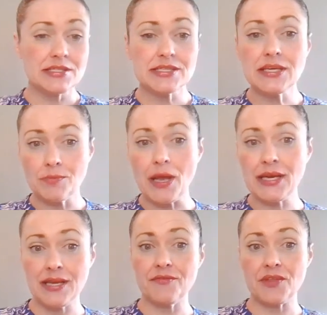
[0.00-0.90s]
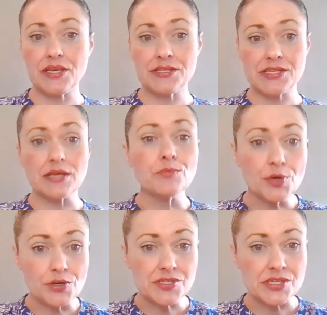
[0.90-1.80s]
did many of these in
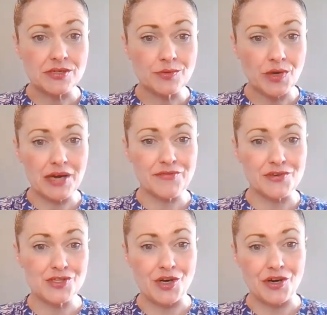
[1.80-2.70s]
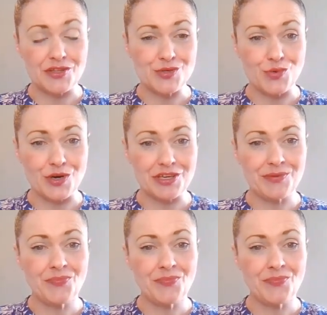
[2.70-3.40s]
person when I first started this work.